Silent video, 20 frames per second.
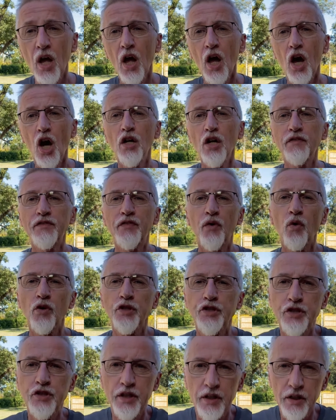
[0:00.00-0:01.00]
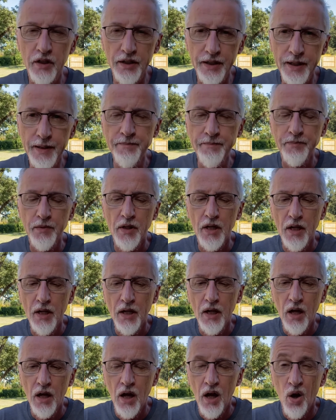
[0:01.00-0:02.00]
Unfortunately,
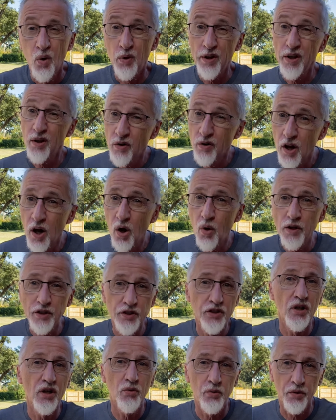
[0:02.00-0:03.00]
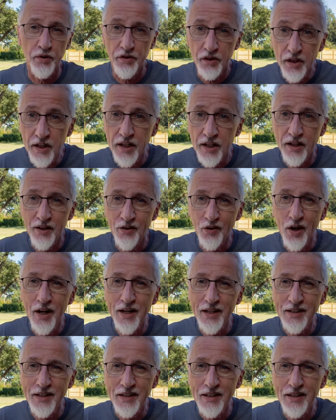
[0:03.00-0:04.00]
we don't always know what we're thinking, right?
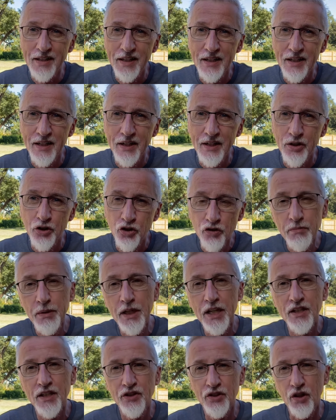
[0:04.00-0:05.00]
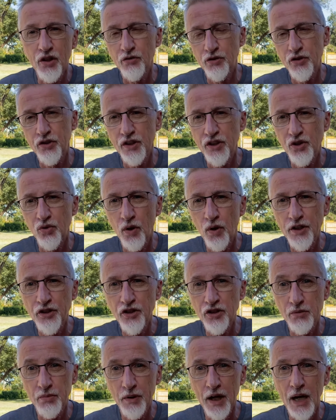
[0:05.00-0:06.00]
You've been in those
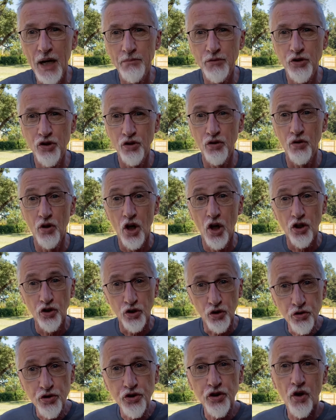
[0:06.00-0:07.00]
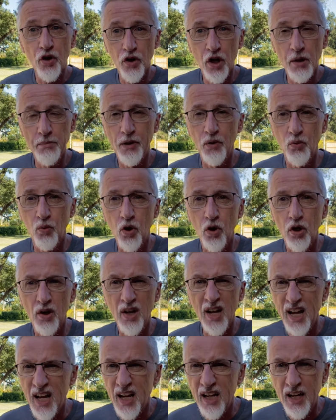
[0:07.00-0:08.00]
situations. Perhaps you showed up at work
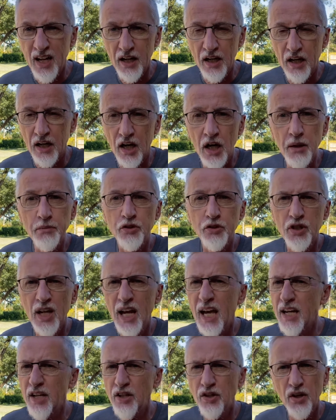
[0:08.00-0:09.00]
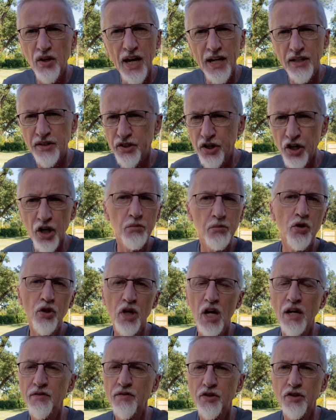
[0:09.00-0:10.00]
upset and you had terrible
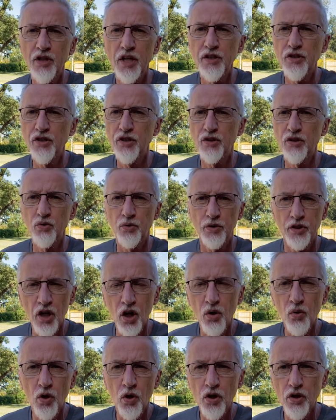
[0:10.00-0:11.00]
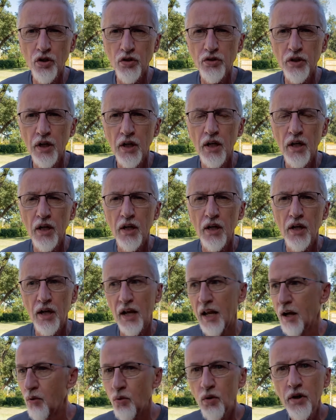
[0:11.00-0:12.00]
conversations with coworkers.
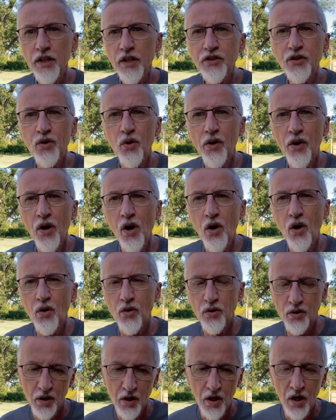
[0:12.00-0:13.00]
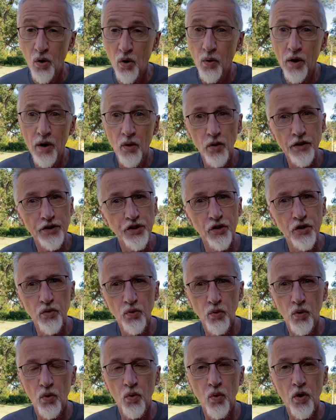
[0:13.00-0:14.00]
Like, what is going on? Well, what you
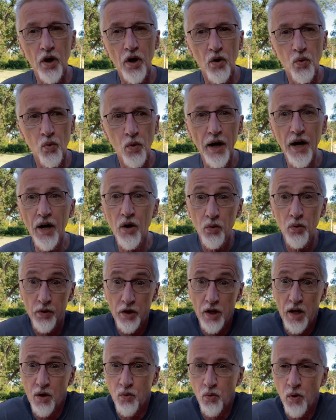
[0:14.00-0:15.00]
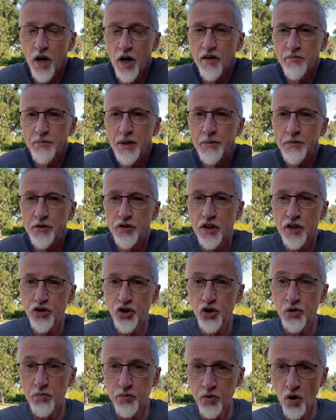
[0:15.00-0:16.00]
were not aware of maybe is that
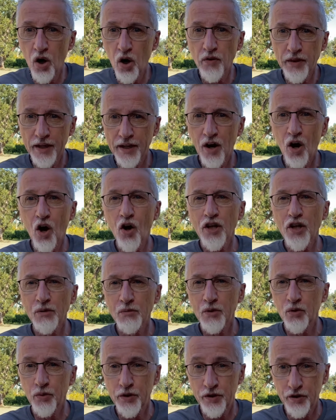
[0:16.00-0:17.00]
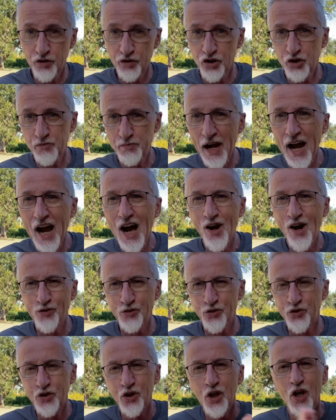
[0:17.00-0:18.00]
you brought that argument with your
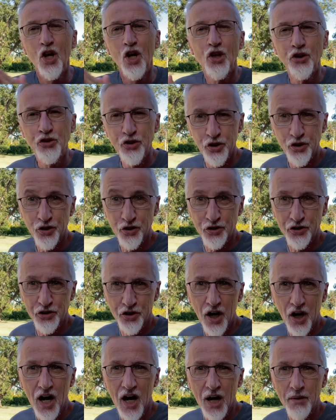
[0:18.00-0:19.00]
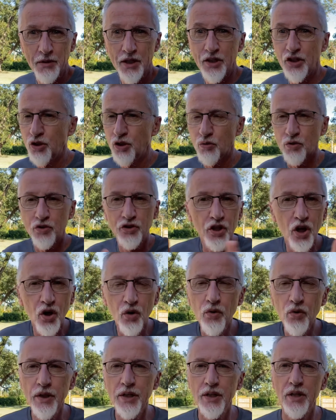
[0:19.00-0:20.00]
spouse to your job and you were
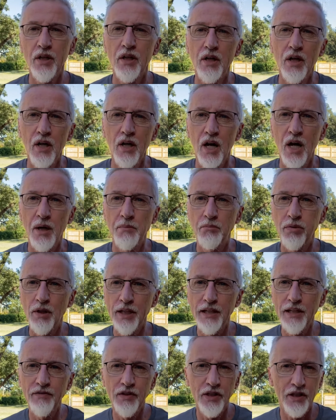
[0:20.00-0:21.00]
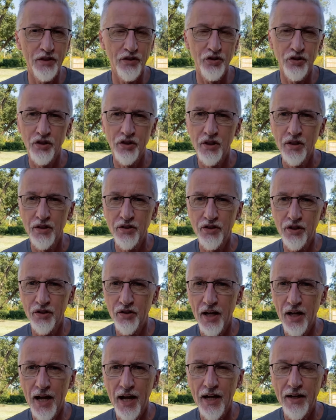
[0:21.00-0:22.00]
totally oblivious to
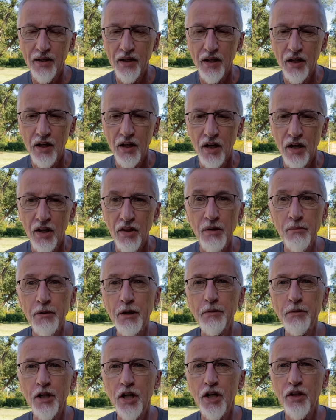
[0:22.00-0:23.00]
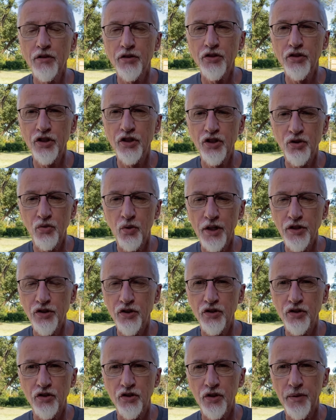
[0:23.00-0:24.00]
that. There may be other
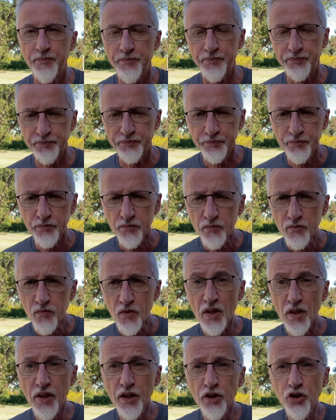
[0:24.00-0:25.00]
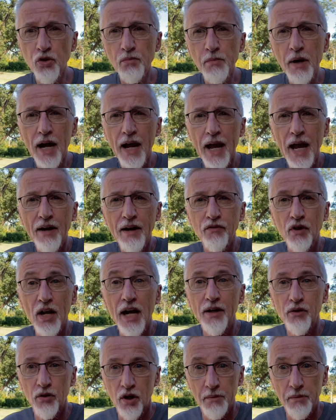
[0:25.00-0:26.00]
situations that you might have,
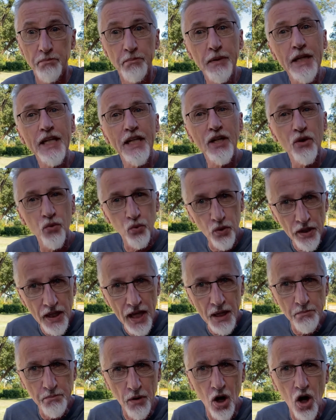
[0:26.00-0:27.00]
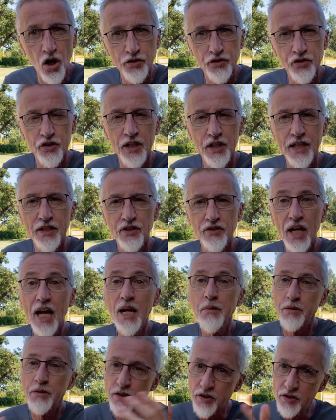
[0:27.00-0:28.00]
like a meeting with a boss the next day,
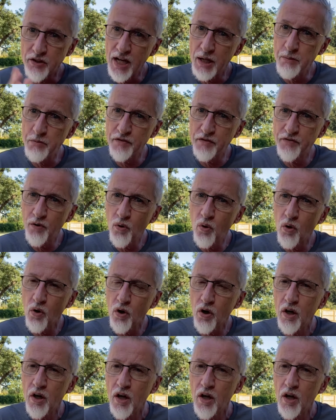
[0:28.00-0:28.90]
but the day before